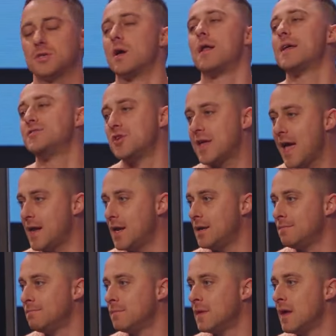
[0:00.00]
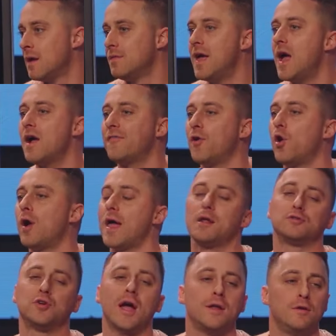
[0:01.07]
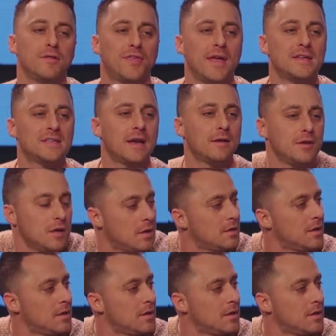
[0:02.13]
I'm just uneducated. Therefore, I don't try new things.